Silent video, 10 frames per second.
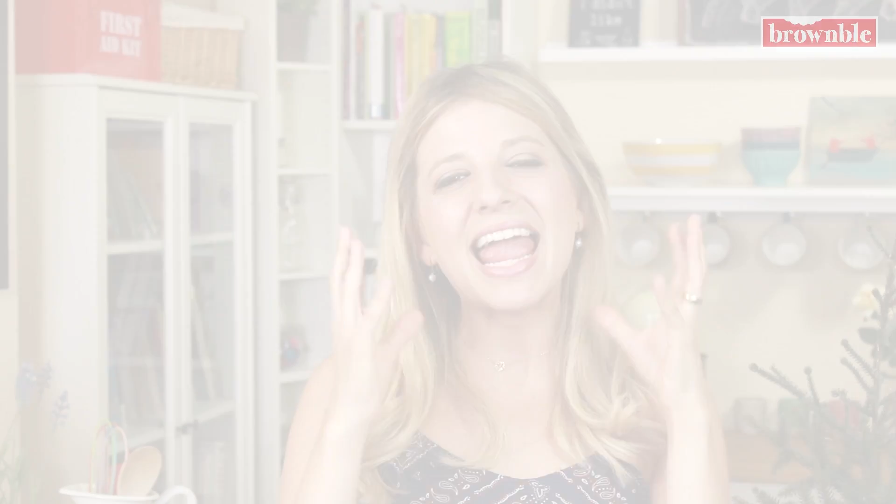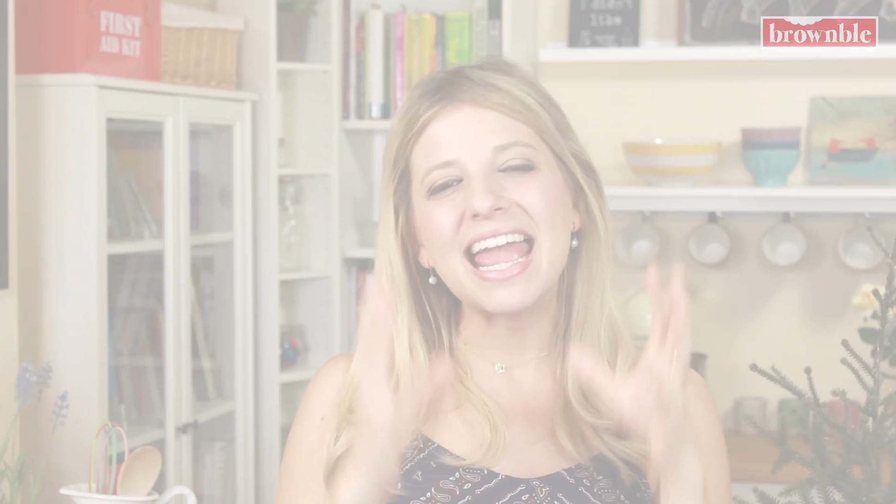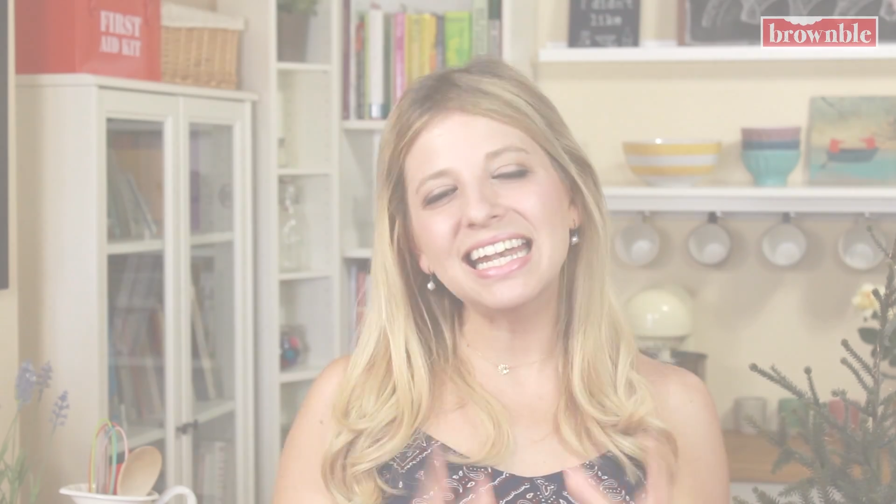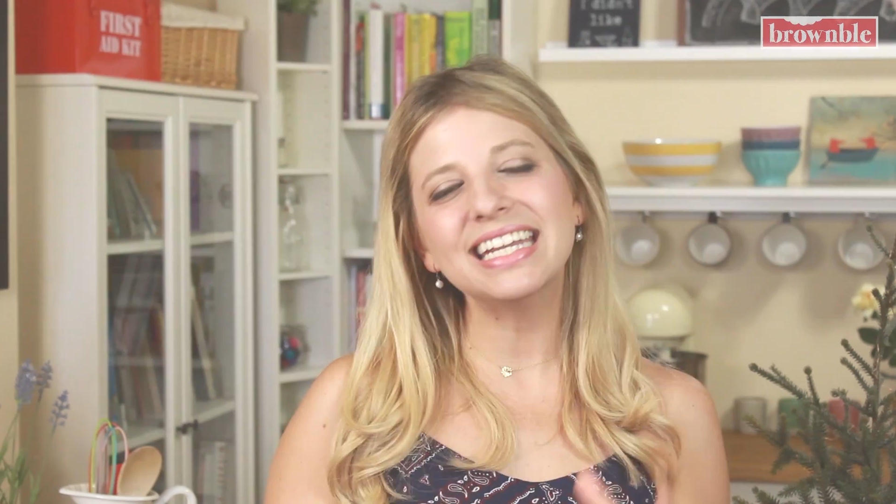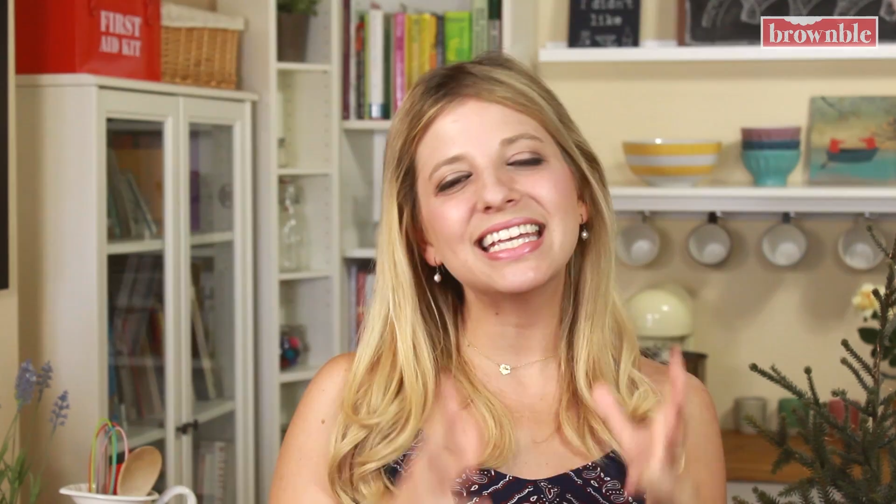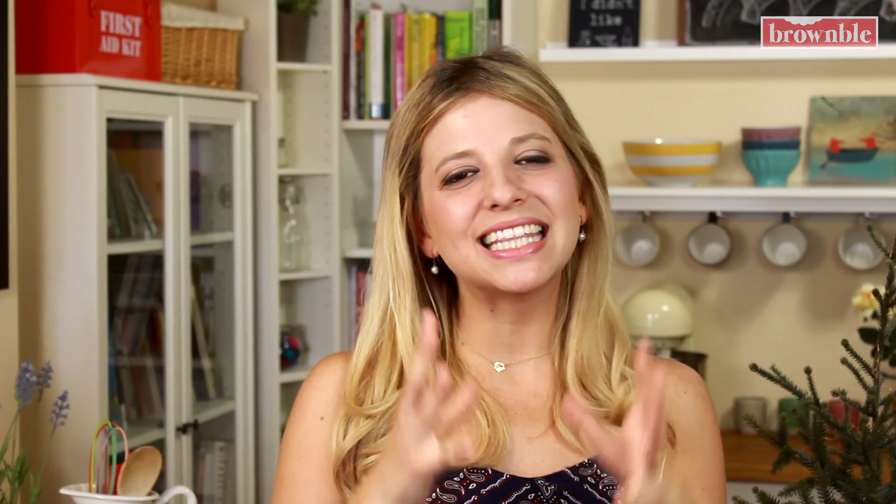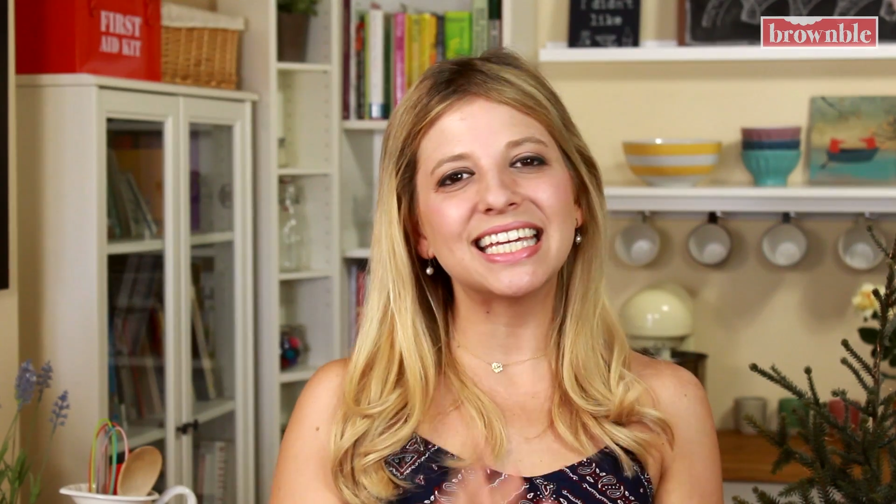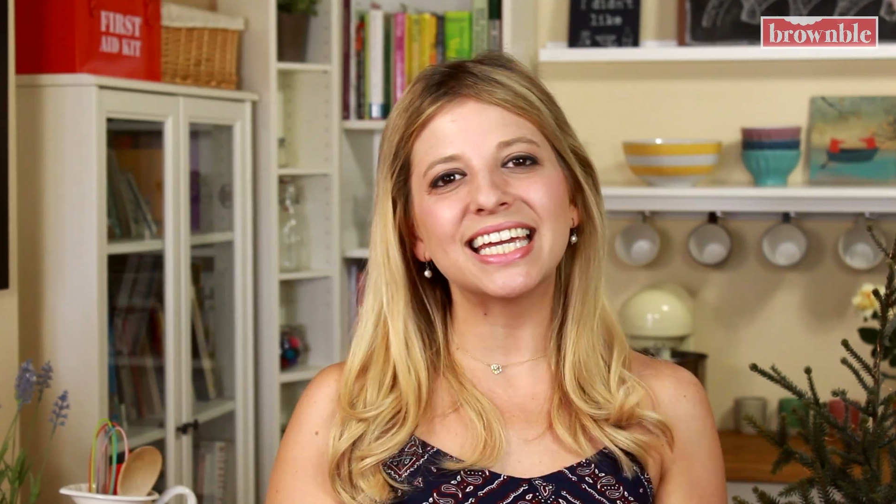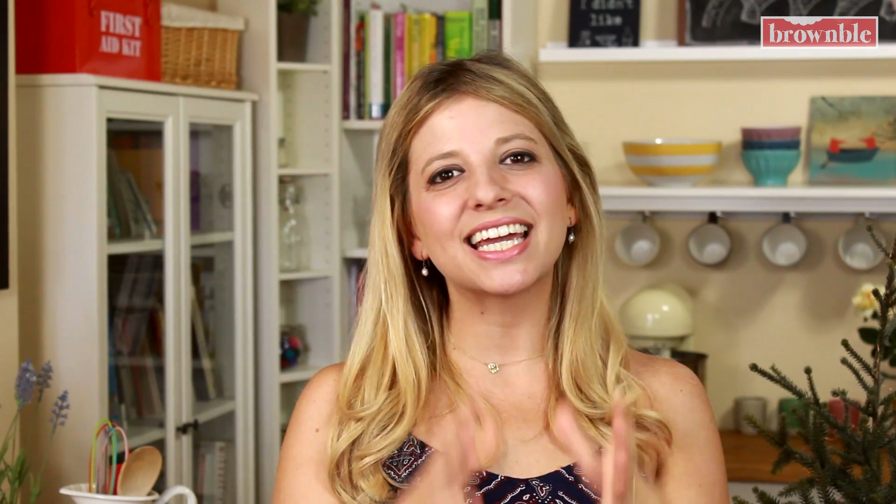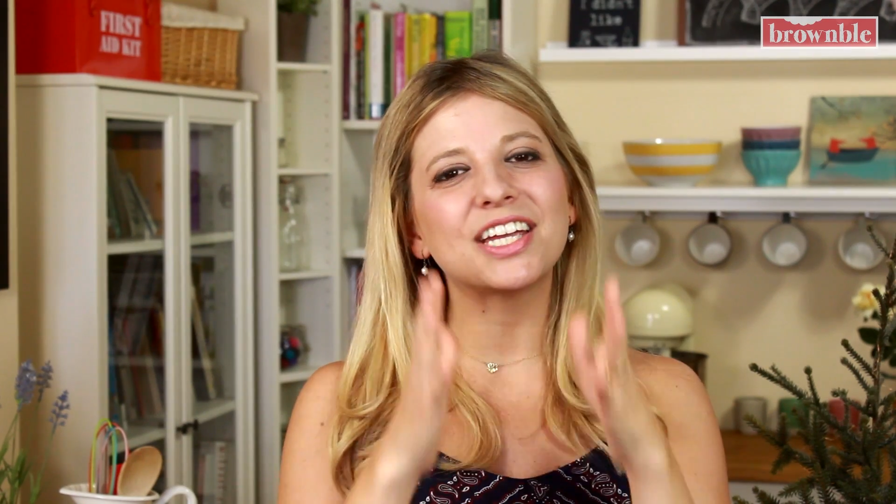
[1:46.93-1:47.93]

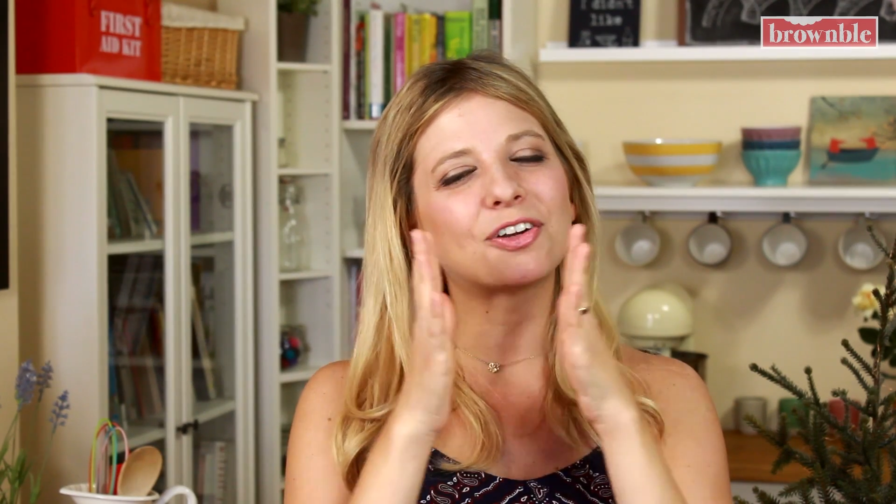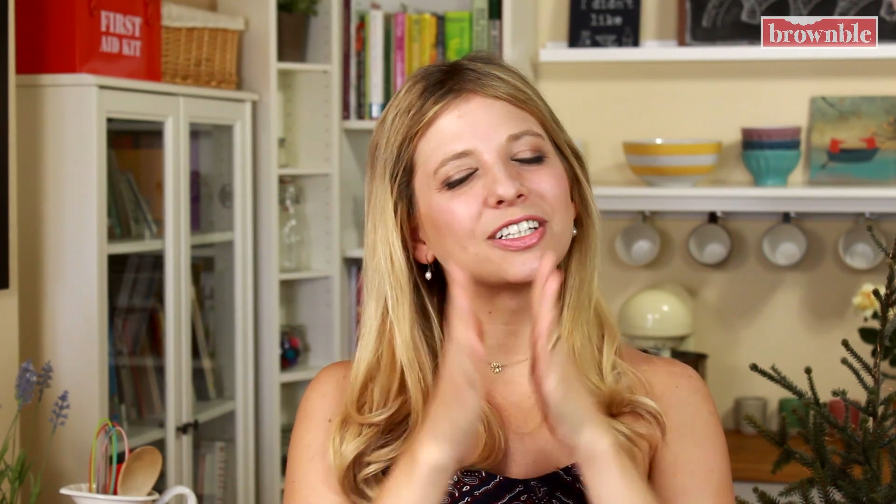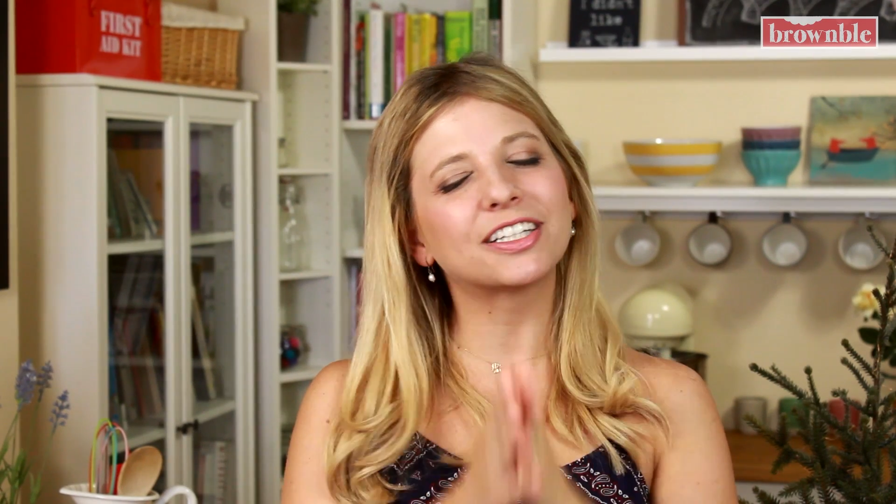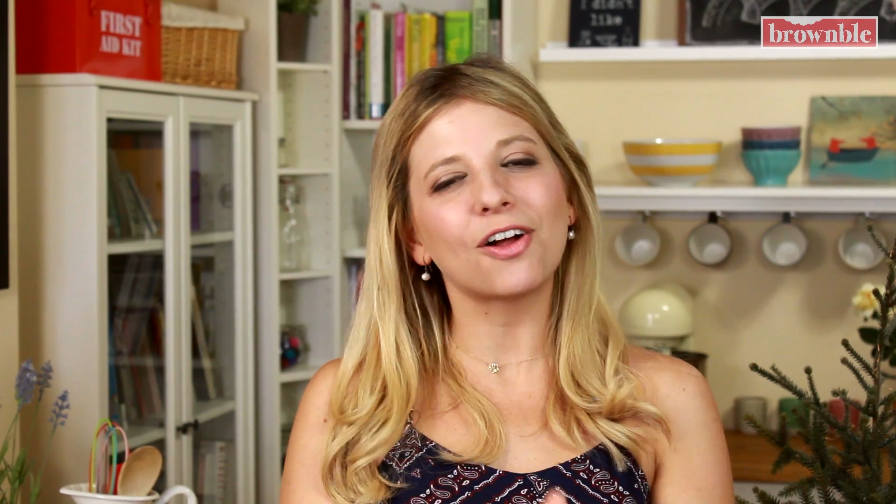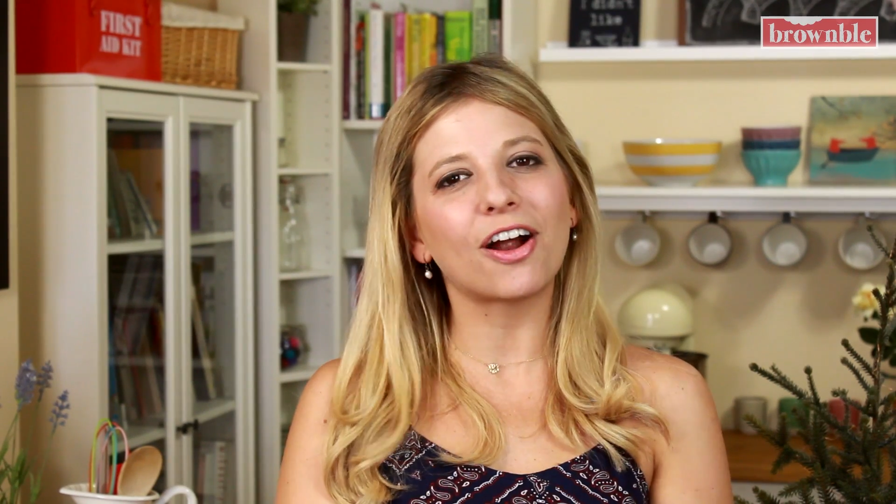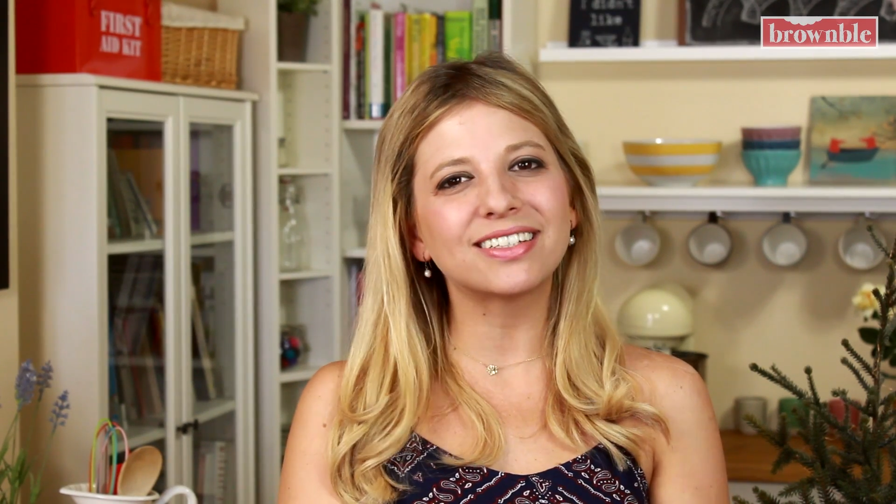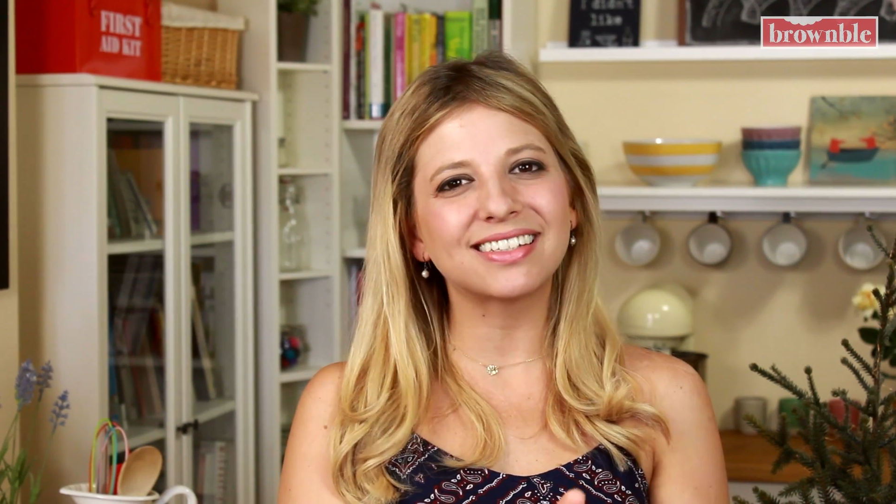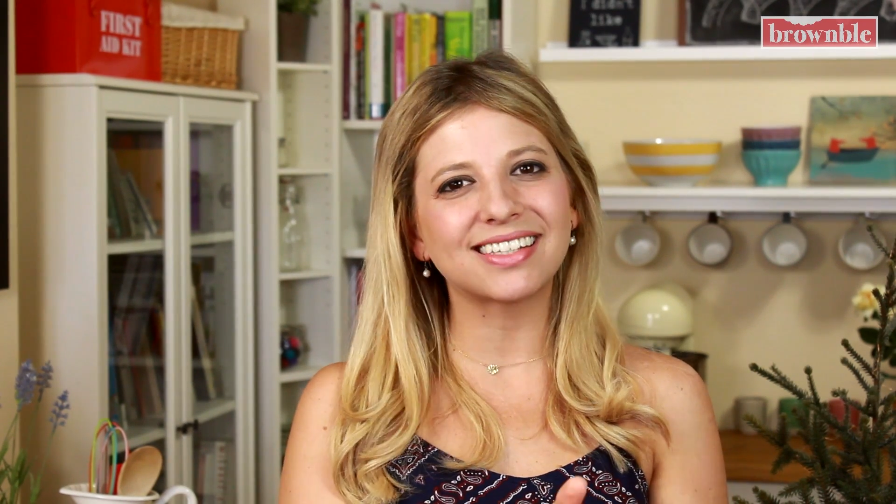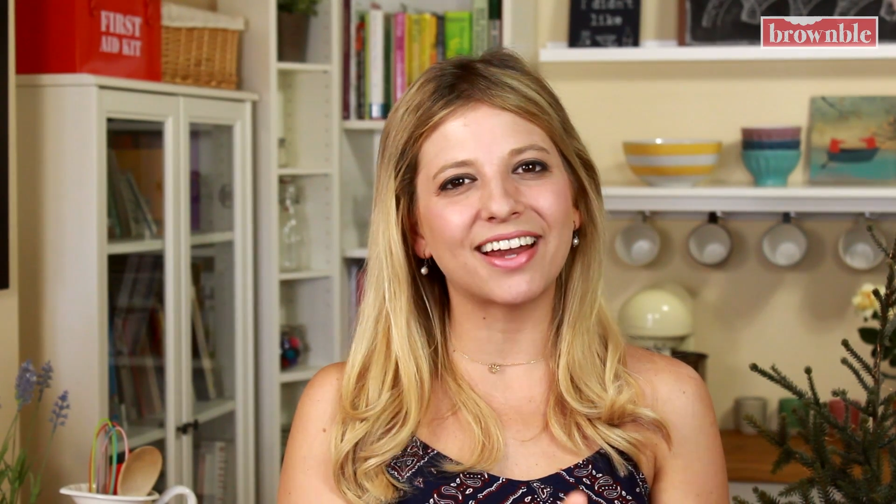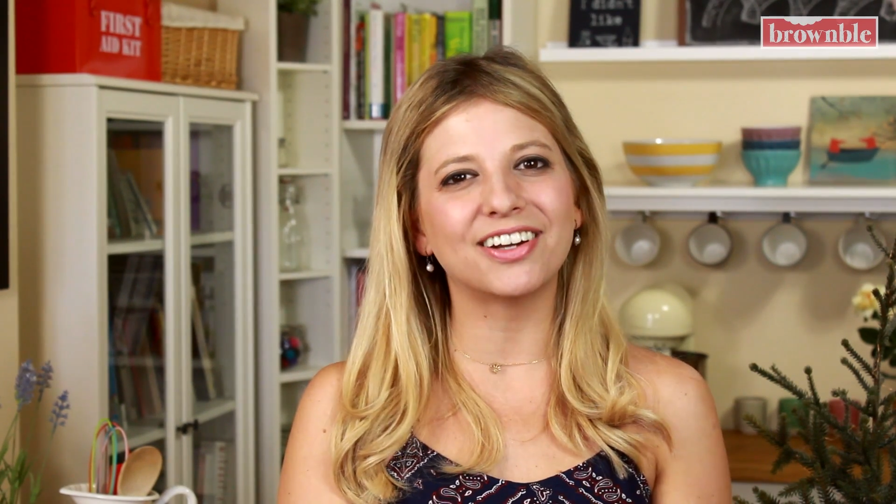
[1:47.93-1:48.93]
Anything your little heart
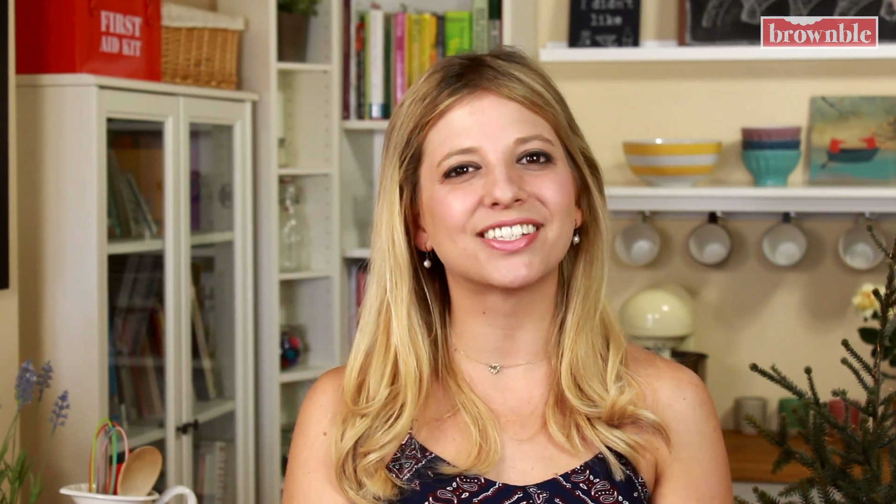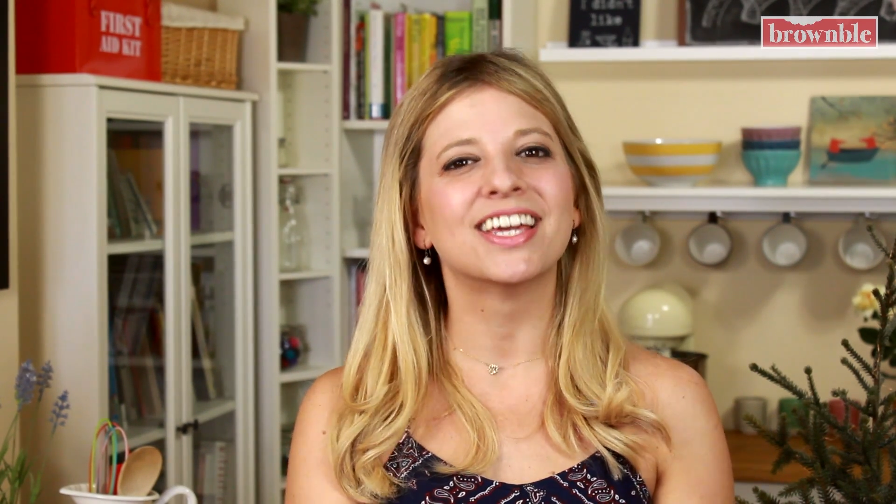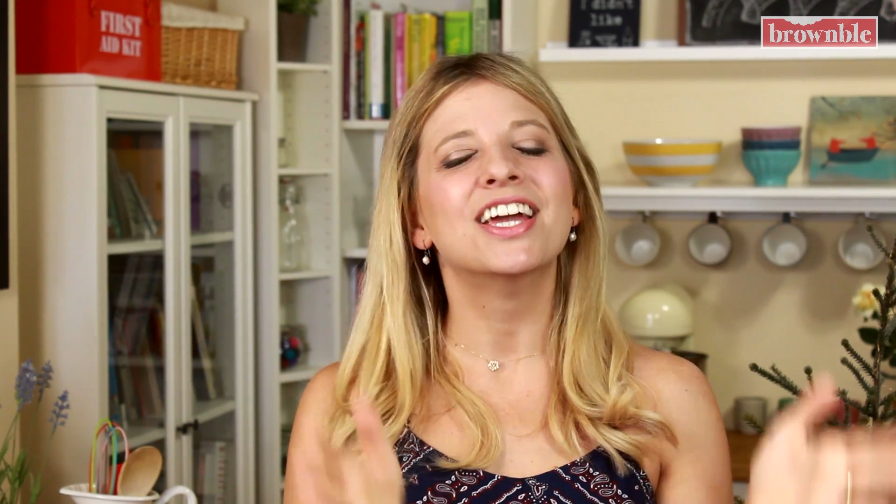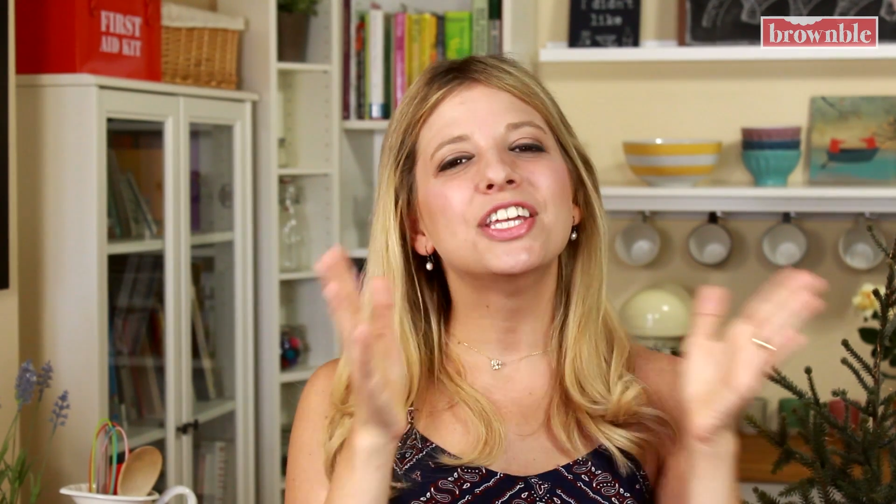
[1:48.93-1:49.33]
desires,